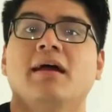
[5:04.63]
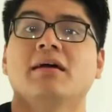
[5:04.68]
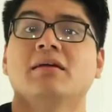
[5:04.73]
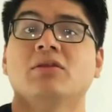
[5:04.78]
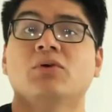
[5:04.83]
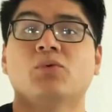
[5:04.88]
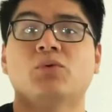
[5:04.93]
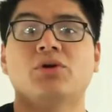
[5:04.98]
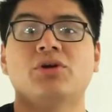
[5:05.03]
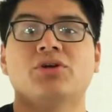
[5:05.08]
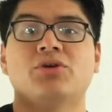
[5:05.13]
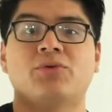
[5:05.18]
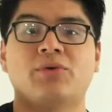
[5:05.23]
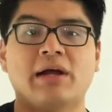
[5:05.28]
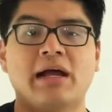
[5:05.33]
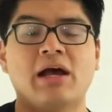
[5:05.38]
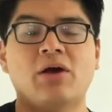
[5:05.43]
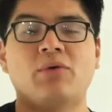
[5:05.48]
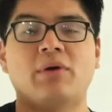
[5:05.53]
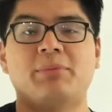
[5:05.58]
and the word
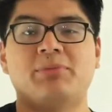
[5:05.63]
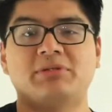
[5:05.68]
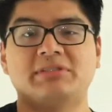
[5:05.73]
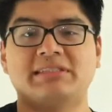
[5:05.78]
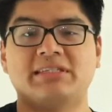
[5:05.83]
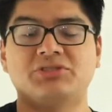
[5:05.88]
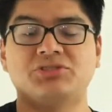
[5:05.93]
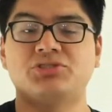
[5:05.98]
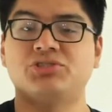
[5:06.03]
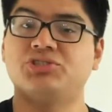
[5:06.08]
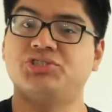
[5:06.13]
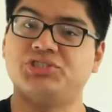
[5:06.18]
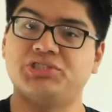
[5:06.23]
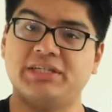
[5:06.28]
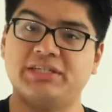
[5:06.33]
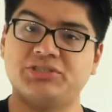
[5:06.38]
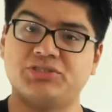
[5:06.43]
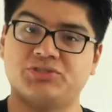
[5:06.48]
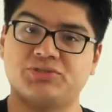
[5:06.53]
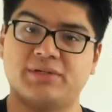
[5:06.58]
ground represents your
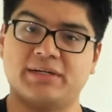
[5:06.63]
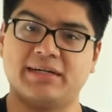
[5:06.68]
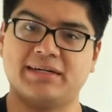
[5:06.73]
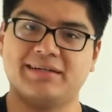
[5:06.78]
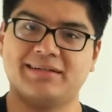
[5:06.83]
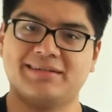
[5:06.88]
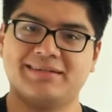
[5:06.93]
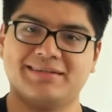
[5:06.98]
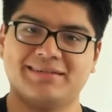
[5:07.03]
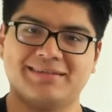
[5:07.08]
G string.